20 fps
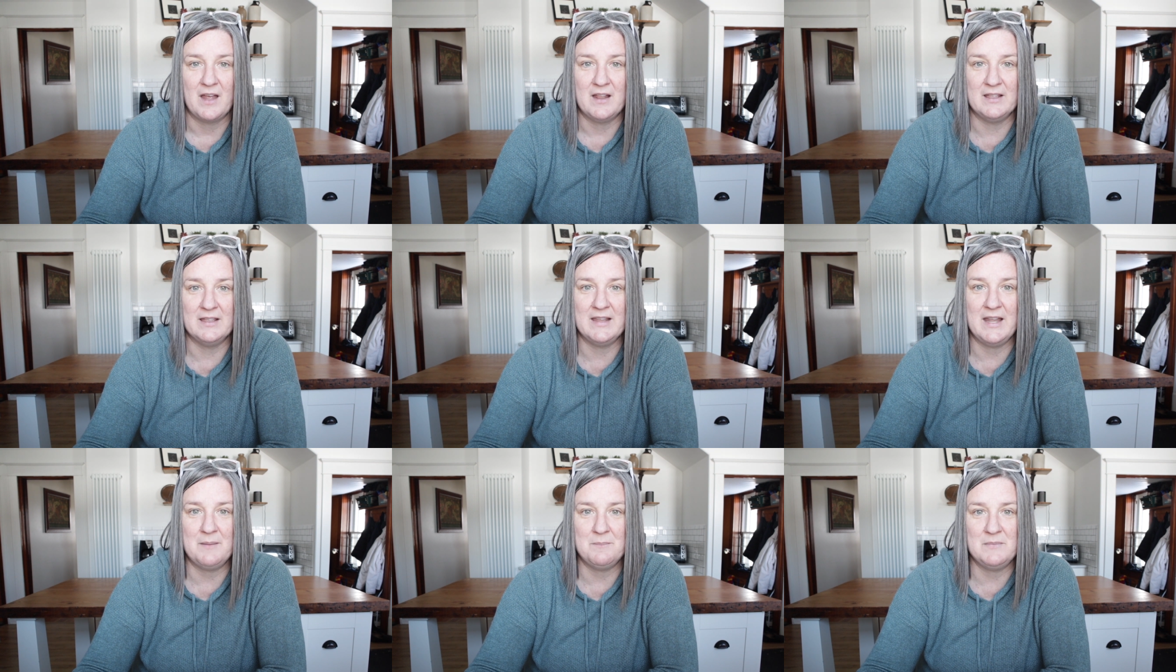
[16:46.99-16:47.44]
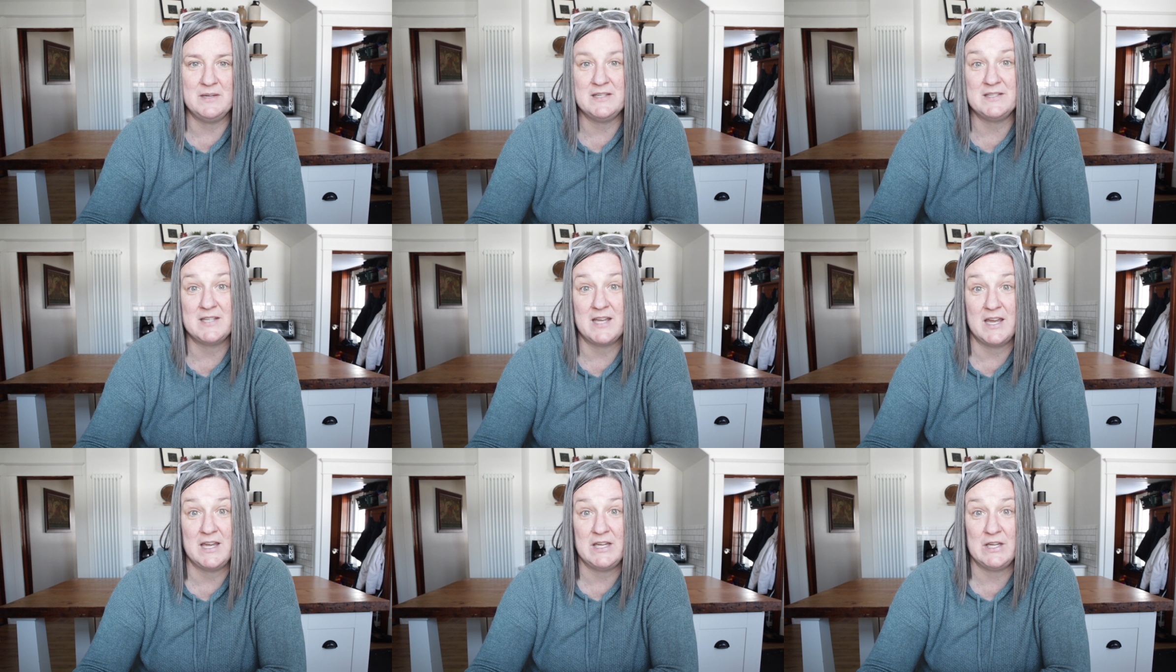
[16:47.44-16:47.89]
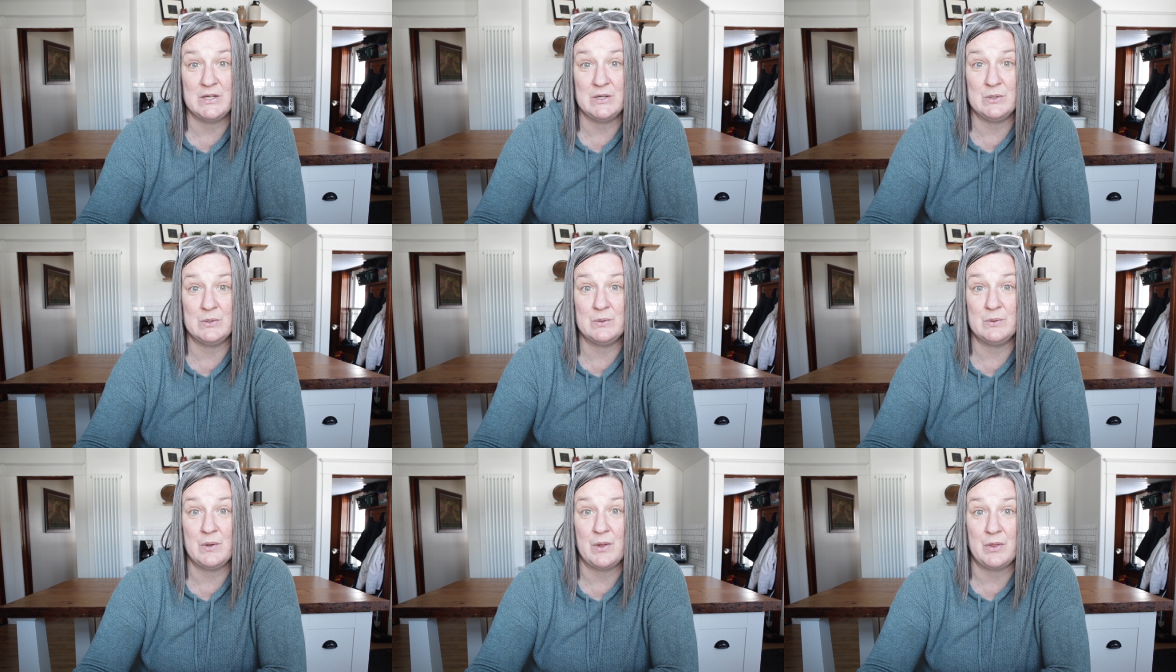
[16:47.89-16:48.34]
let me take
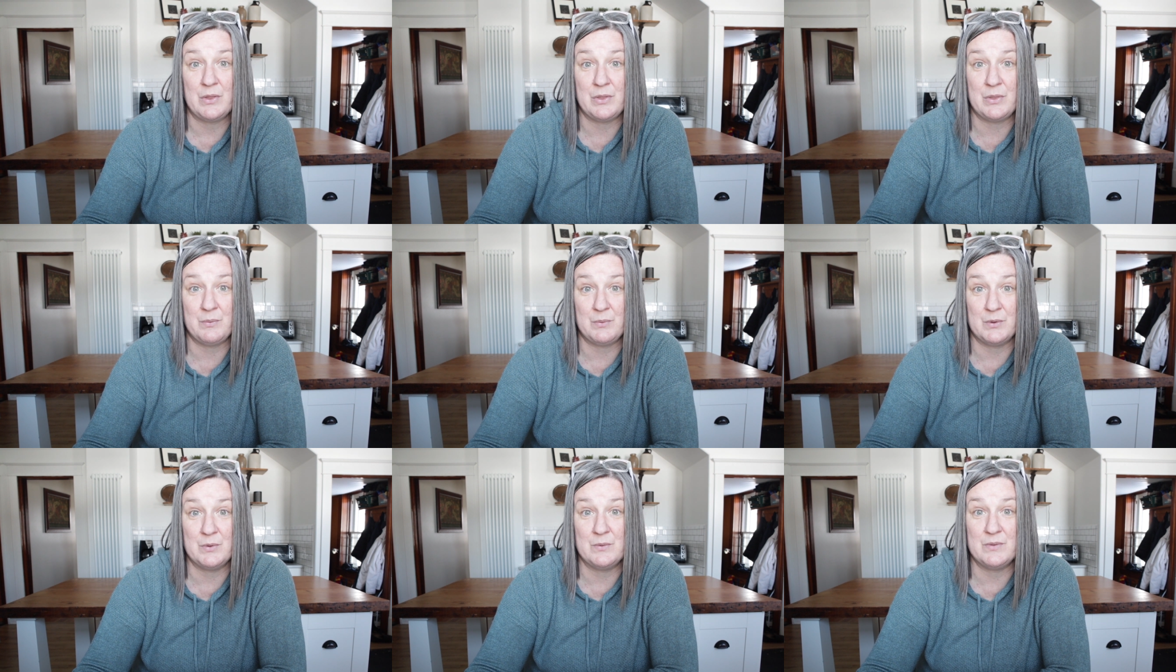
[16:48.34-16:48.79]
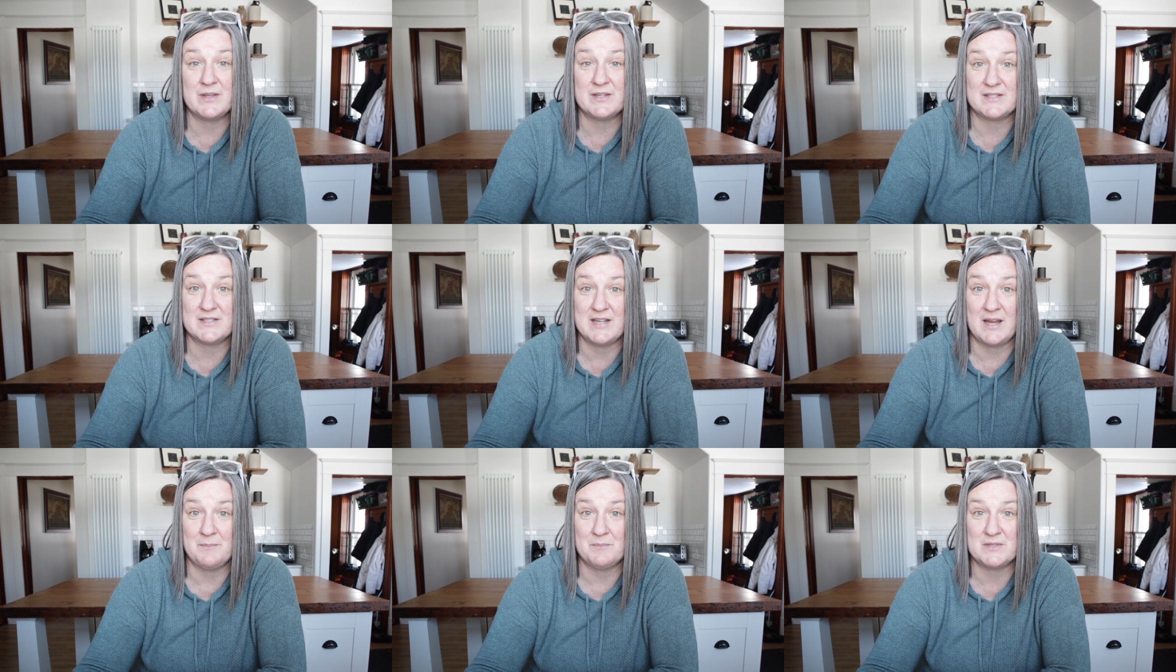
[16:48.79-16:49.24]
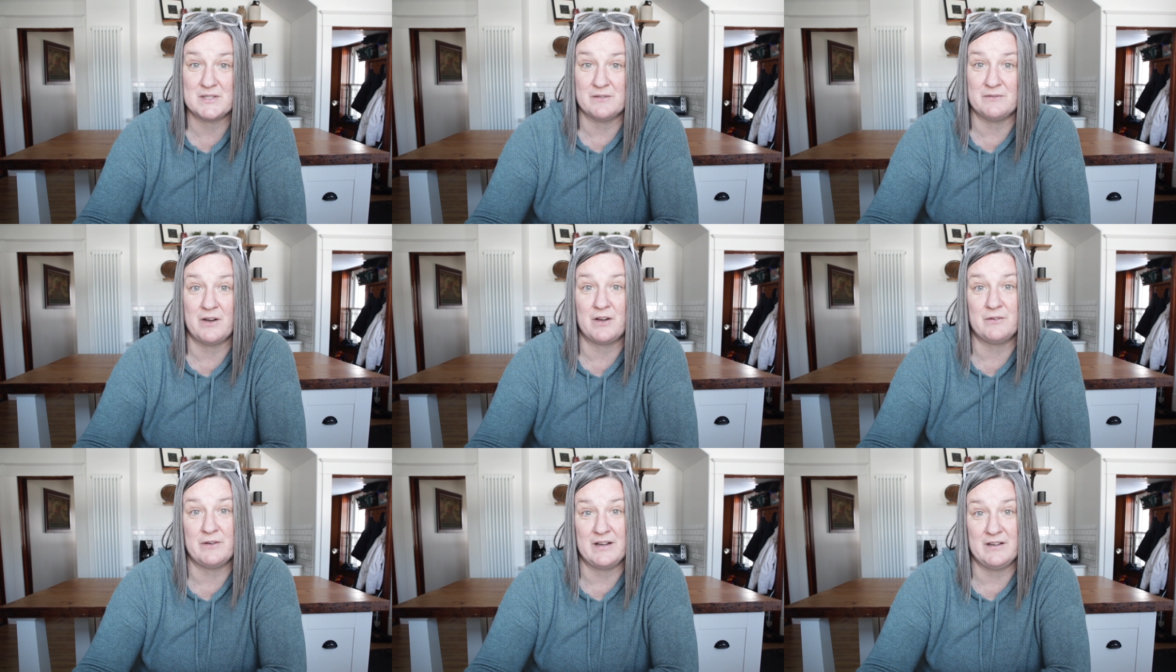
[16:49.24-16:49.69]
you through the steps
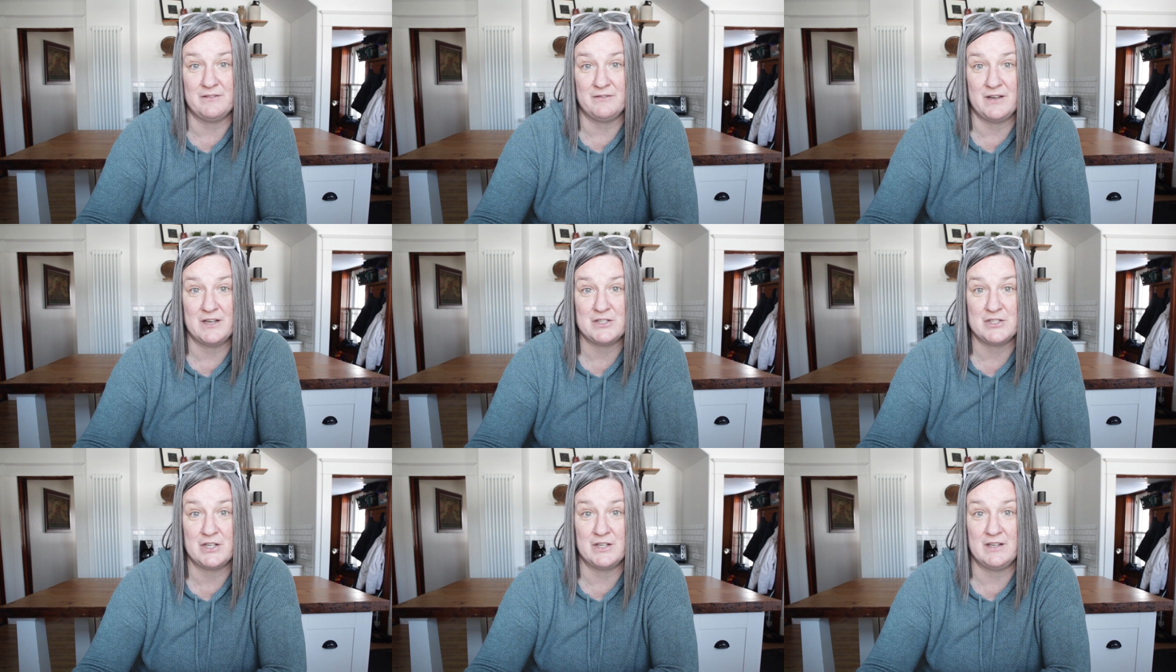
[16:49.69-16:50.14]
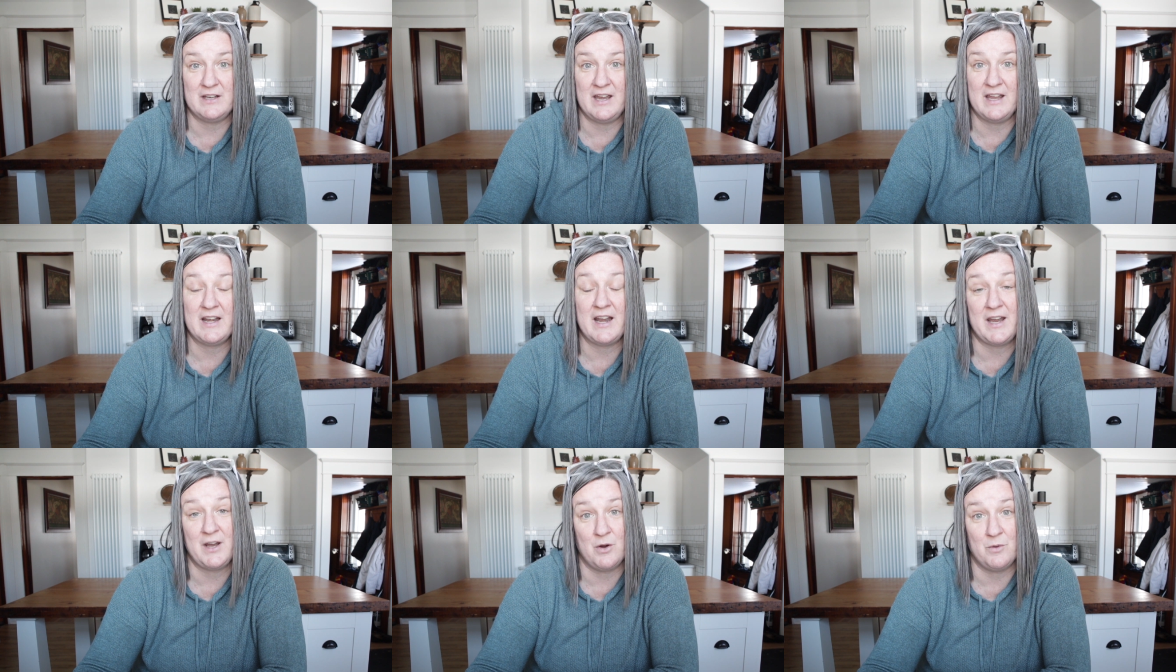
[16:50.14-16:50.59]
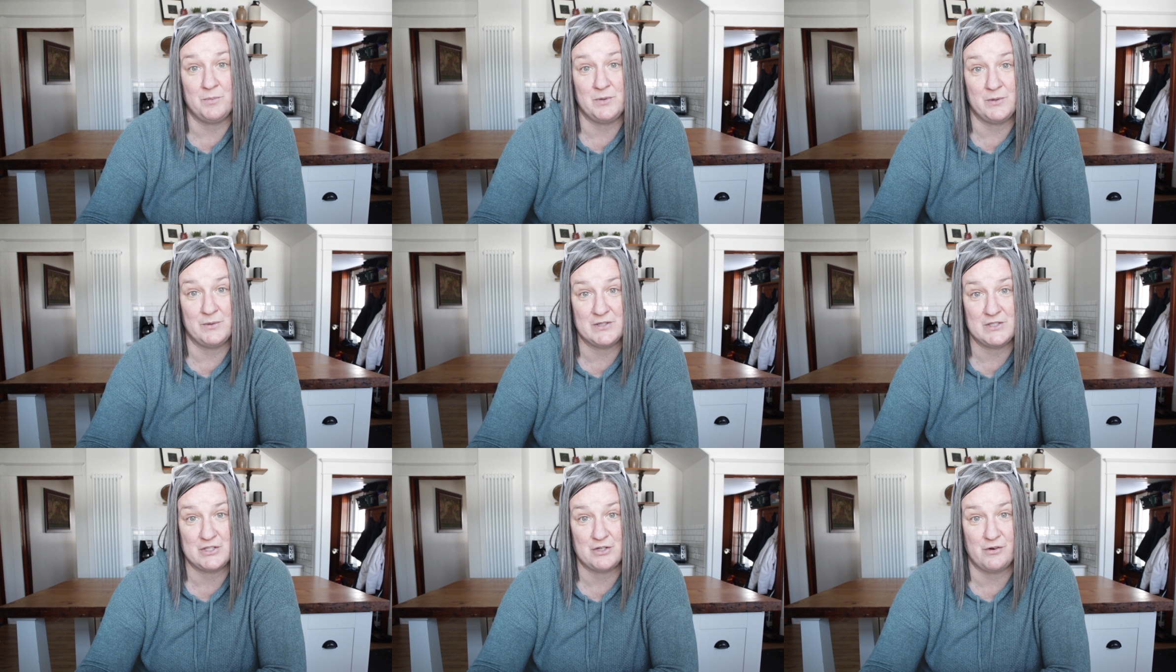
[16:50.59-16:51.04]
of our renovation, and I hope
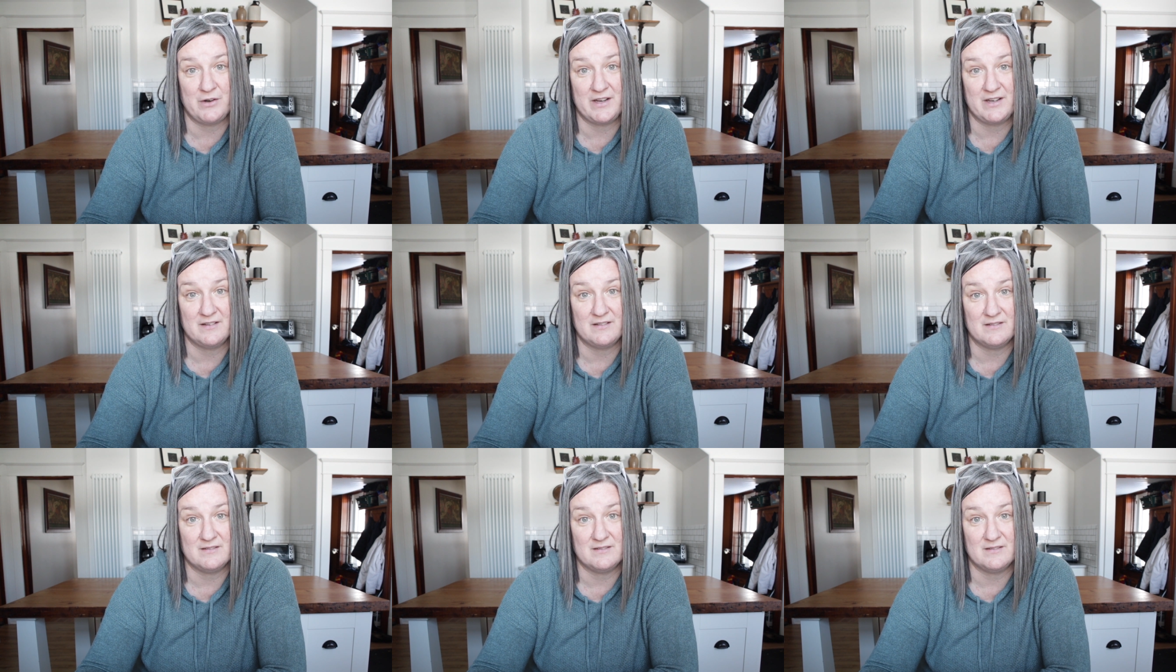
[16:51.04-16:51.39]
you enjoy.